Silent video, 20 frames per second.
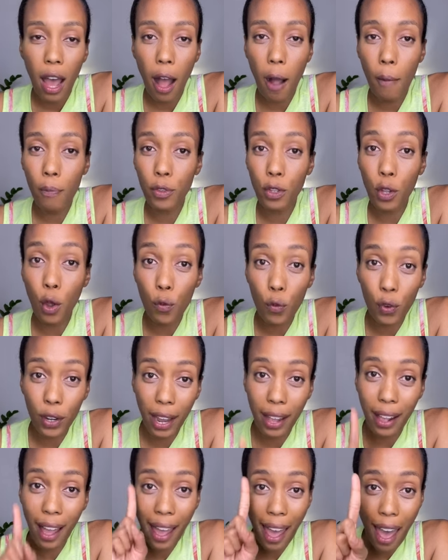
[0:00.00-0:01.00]
Don't
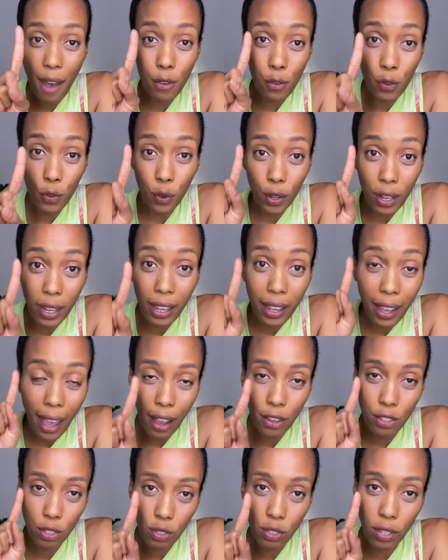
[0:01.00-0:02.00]
forget, I have
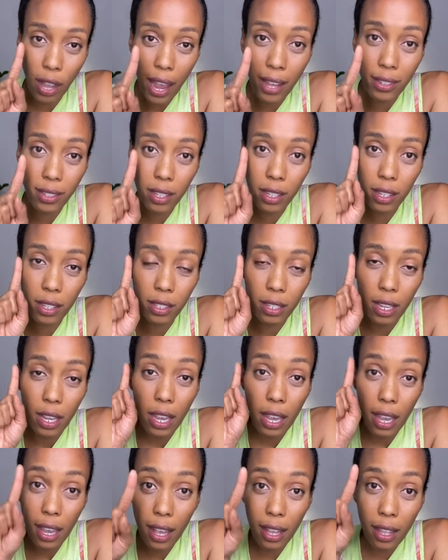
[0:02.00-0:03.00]
free
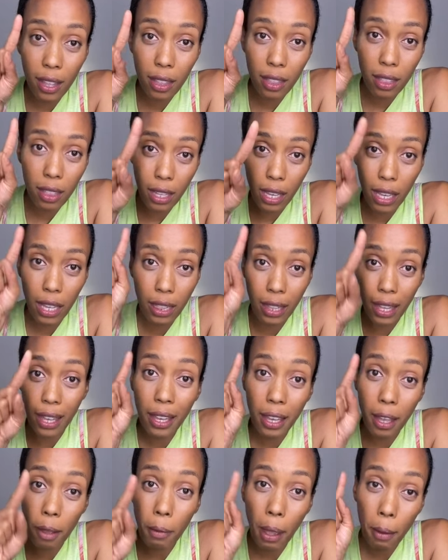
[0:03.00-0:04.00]
exercises in the
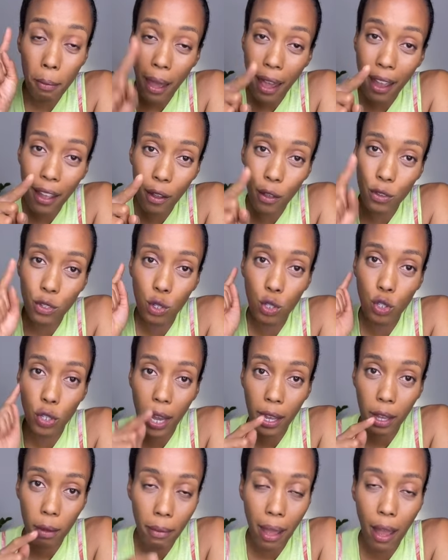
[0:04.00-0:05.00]
link in my bio. So
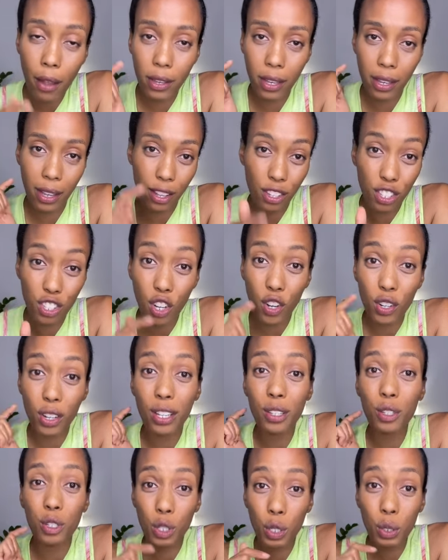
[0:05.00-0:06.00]
check them out. You can get
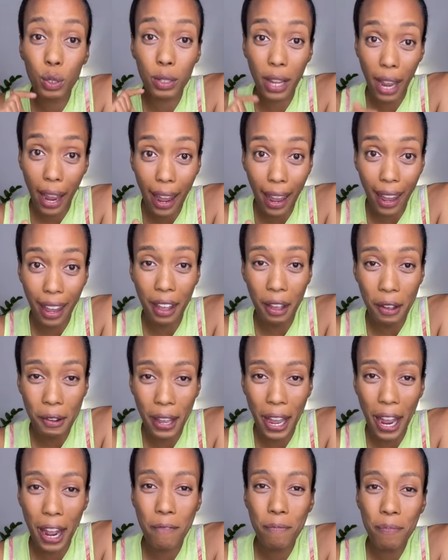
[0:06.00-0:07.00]
started today.
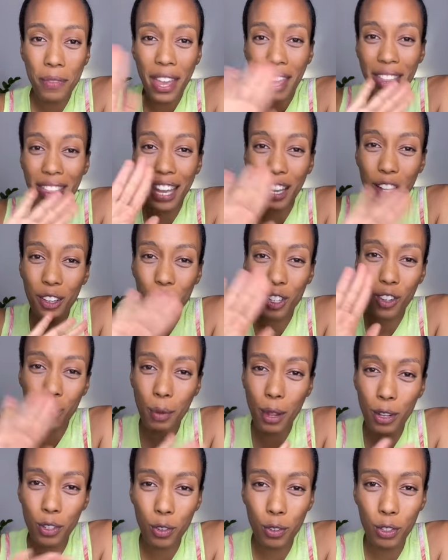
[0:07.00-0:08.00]
Okay. Thank you
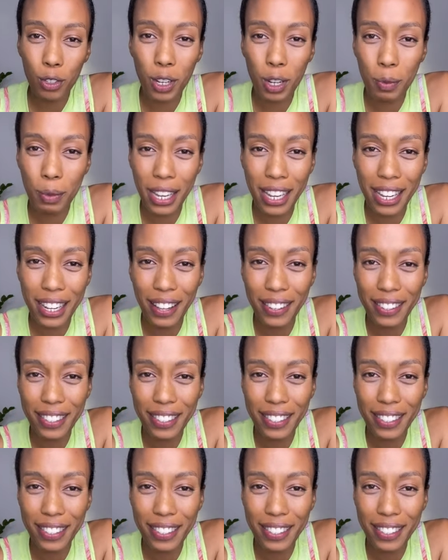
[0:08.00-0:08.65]
so much for joining me.